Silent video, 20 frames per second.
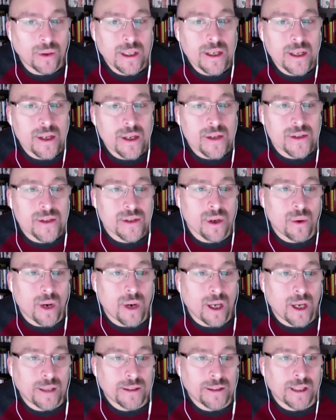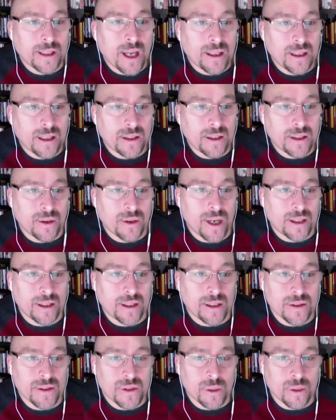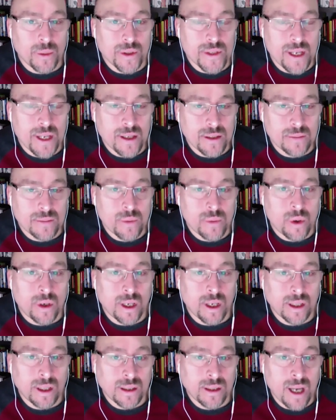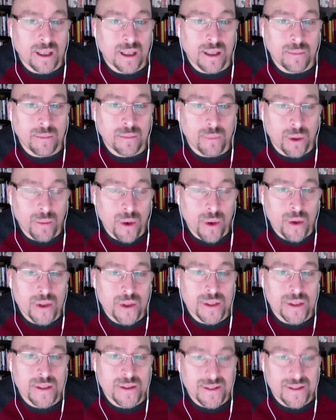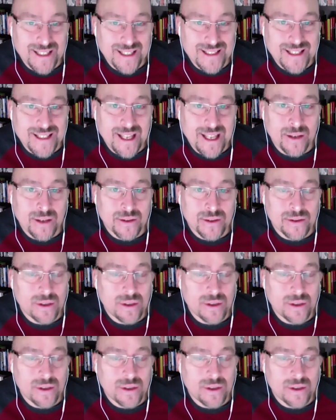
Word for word: So unlocking direct-to-consumer sales more, unlocking promotions, discounts.